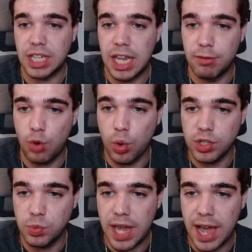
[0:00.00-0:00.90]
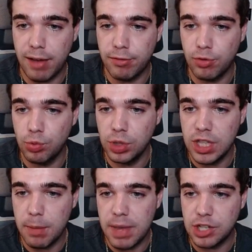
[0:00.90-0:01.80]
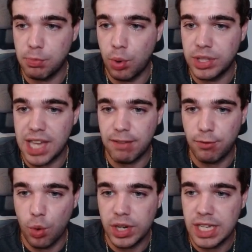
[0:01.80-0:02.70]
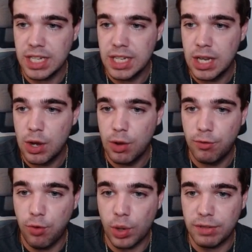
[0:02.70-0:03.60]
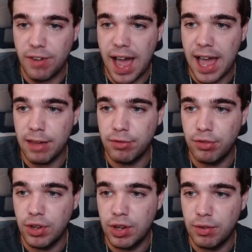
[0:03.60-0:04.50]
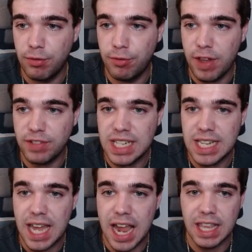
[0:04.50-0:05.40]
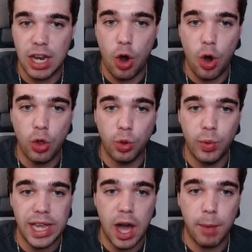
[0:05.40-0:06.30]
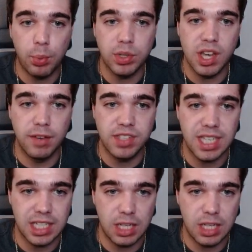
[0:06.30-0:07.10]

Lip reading: And of course, we have really the major points at 40, 45, 50, and then all the way upwards of 60.